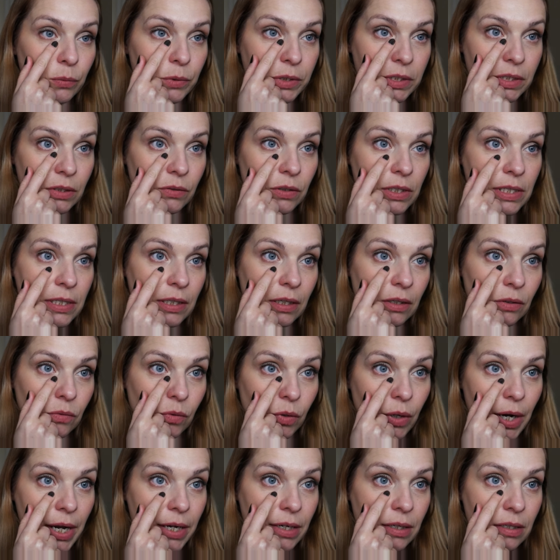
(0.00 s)
was creasing
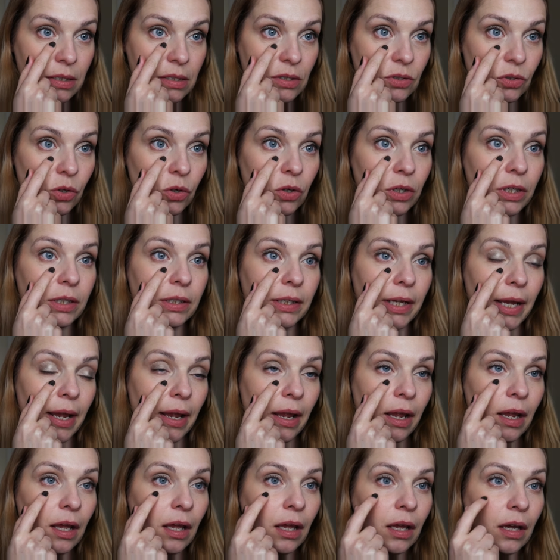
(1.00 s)
right in this corner
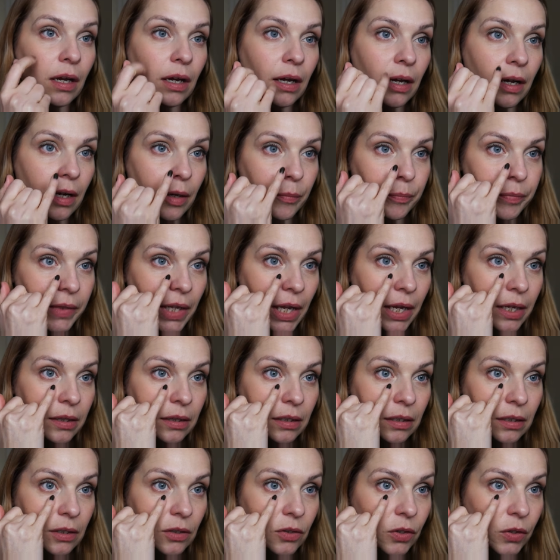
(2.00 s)
there,
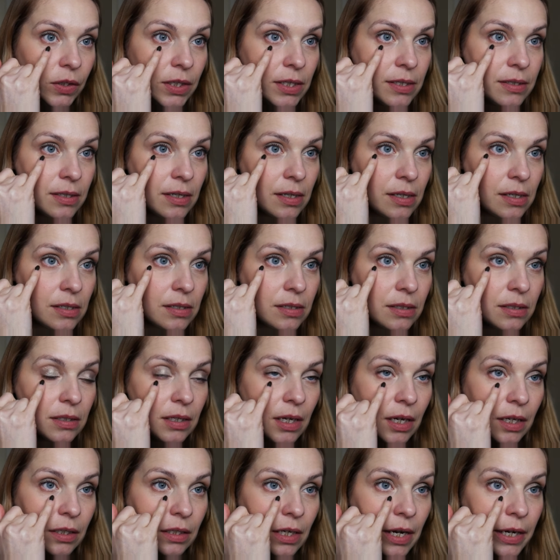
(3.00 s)
and the creases
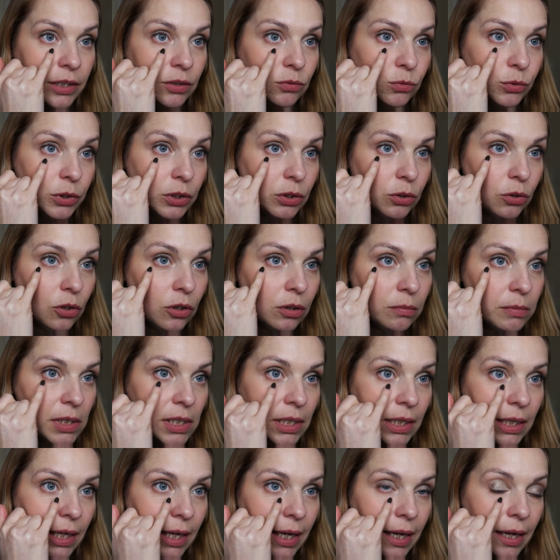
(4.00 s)
that I would
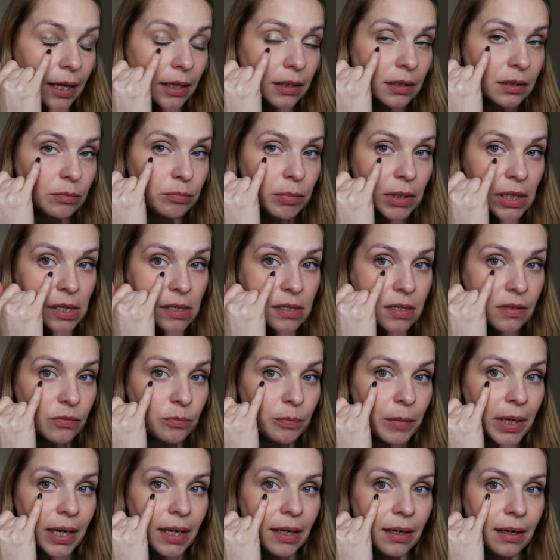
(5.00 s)
normally get because of
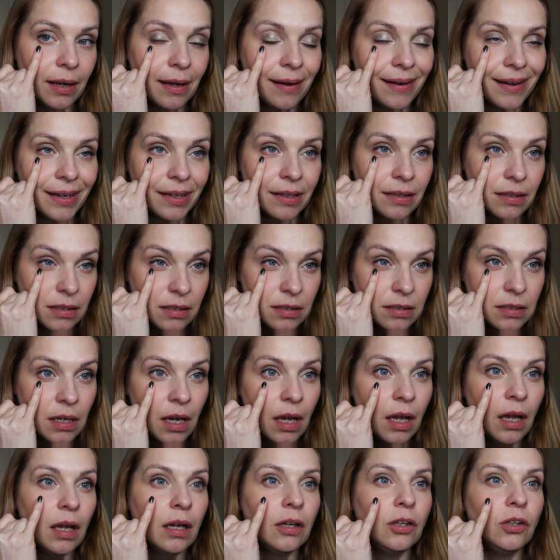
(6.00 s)
my lines,
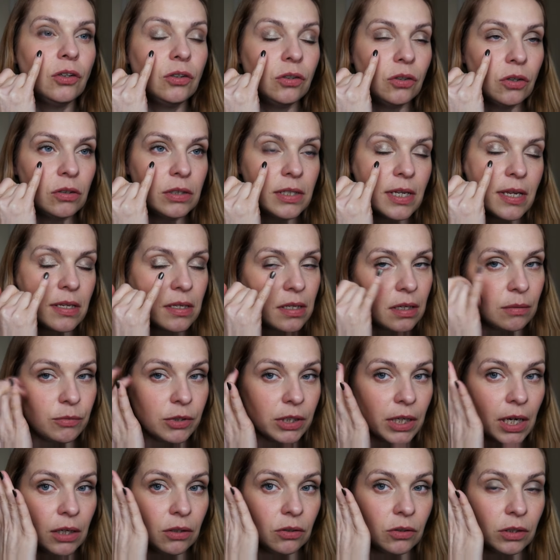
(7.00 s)
you could only see them
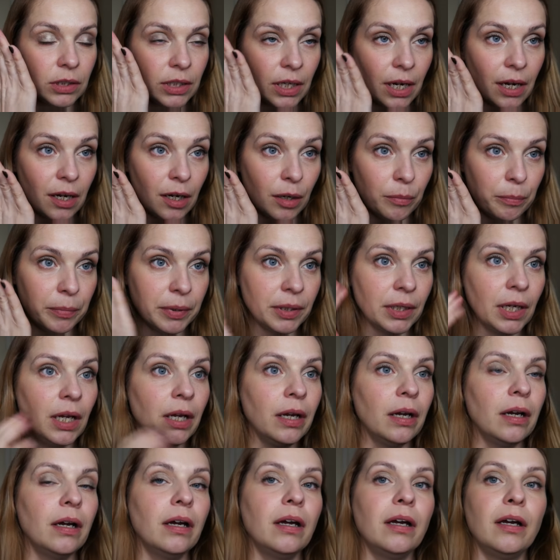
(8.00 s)
when I looked up.
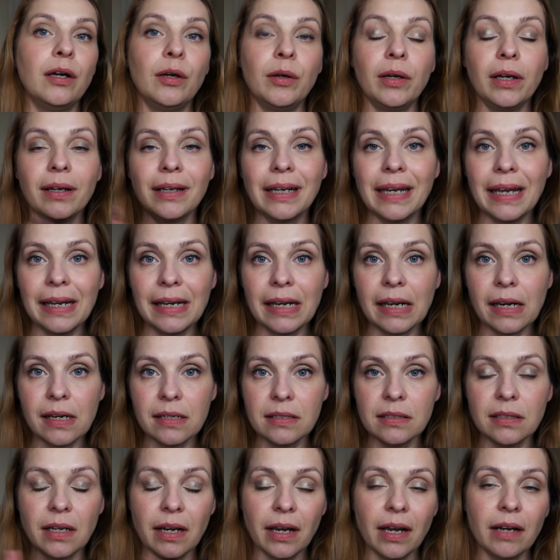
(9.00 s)
Again, like I
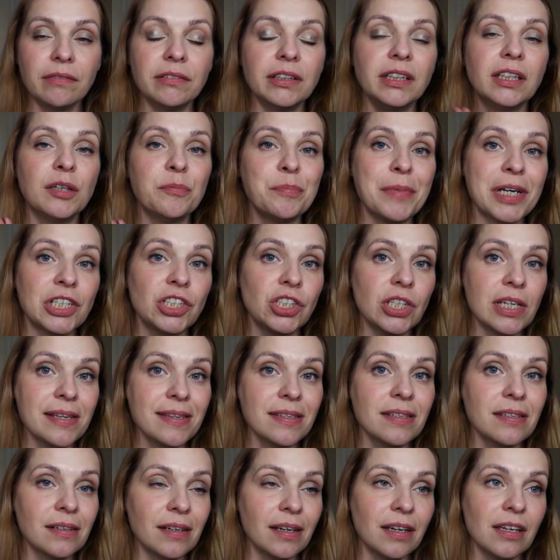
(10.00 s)
said, I haven't done much
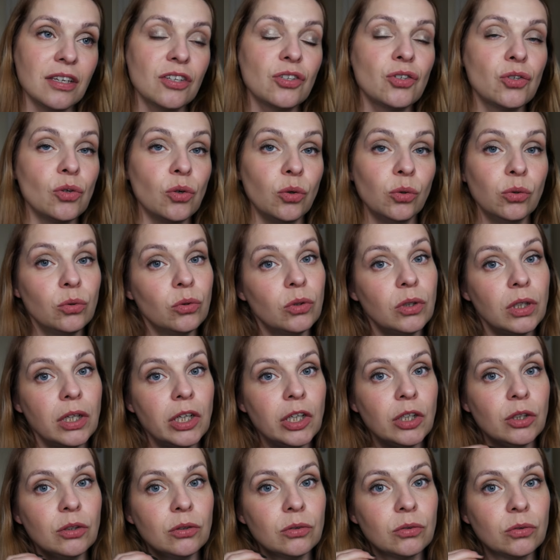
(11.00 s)
yesterday, so
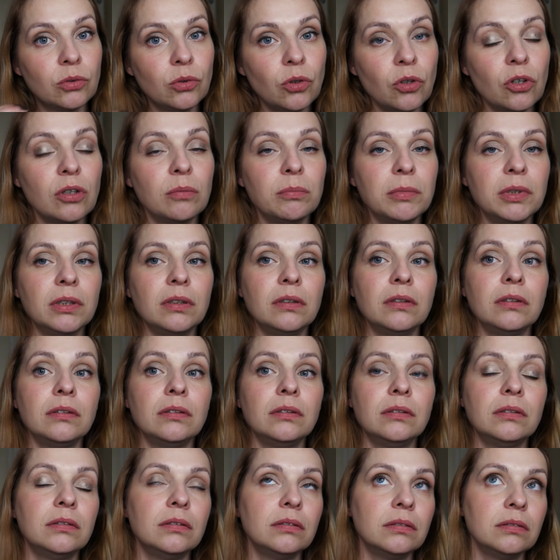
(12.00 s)

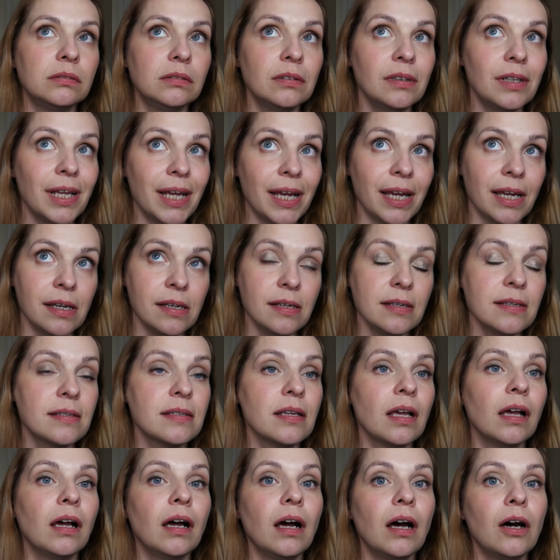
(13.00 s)
normal
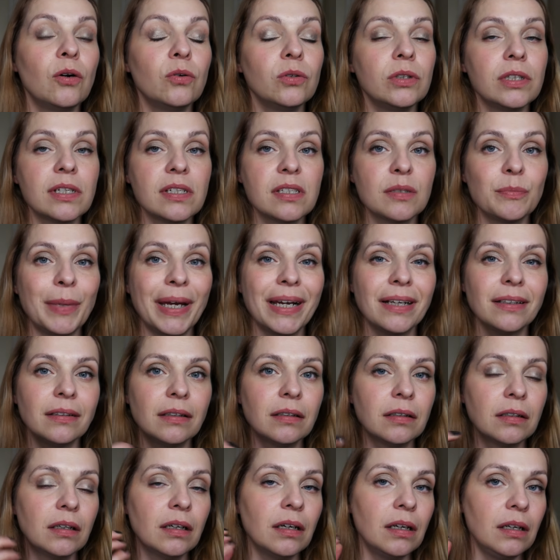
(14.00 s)
days I would expect
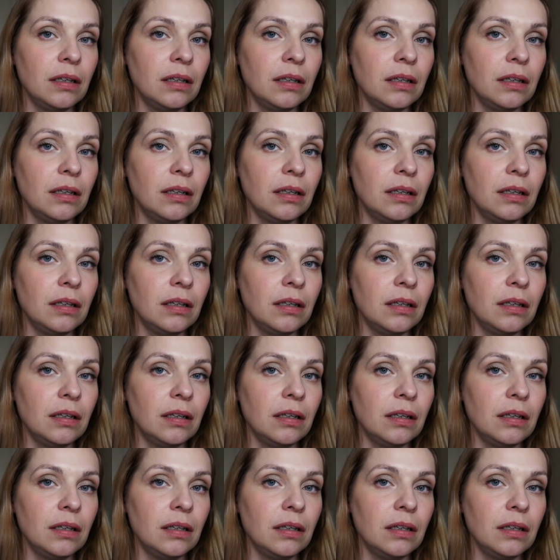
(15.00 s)
a